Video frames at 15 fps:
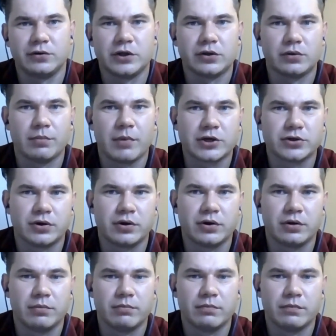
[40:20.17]
You need to make
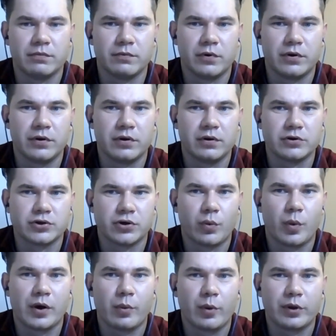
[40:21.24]
sure on
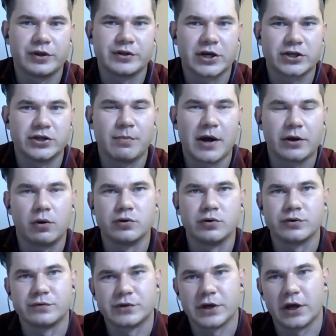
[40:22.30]
sure what, what is actually main
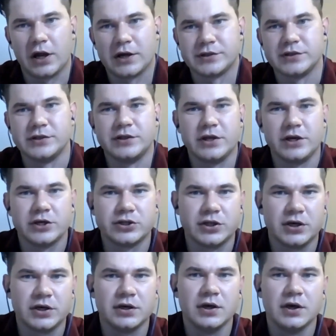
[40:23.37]
cause of hair loss. Is it
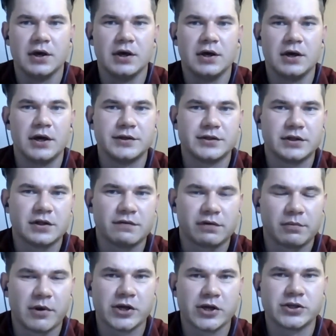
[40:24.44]
DHT? Is it
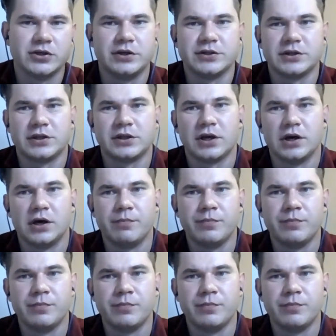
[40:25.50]
inflammation? Is it